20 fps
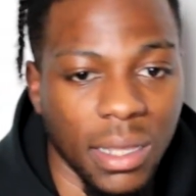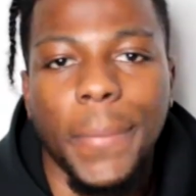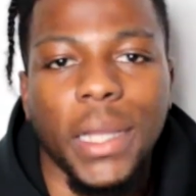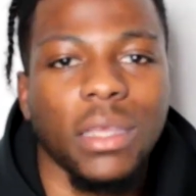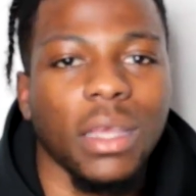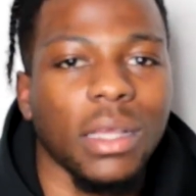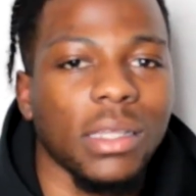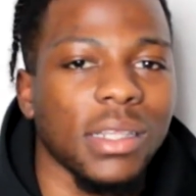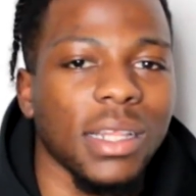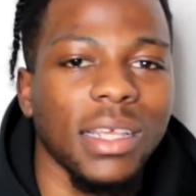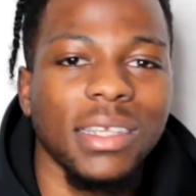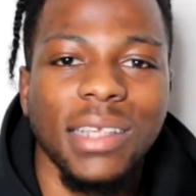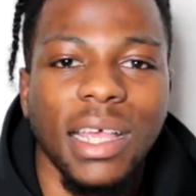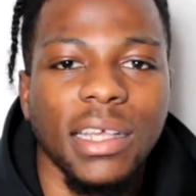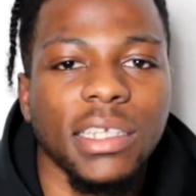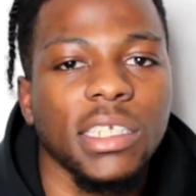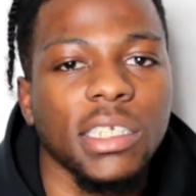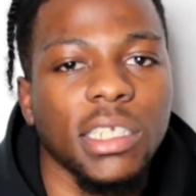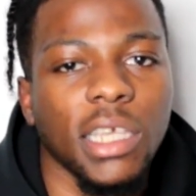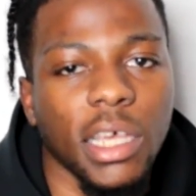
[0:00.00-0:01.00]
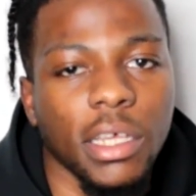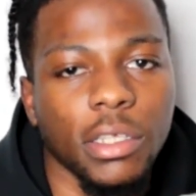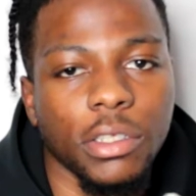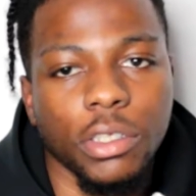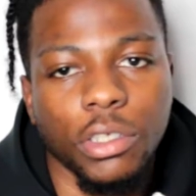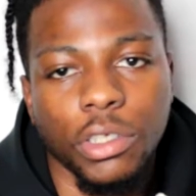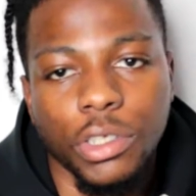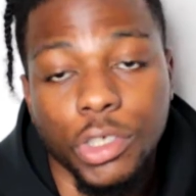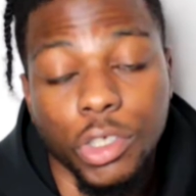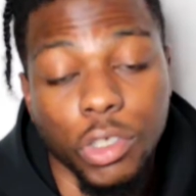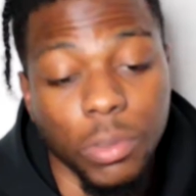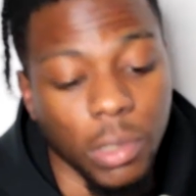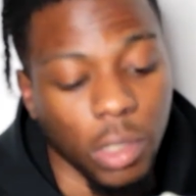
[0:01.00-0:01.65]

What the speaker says: But yes, let's actually get into the shoe,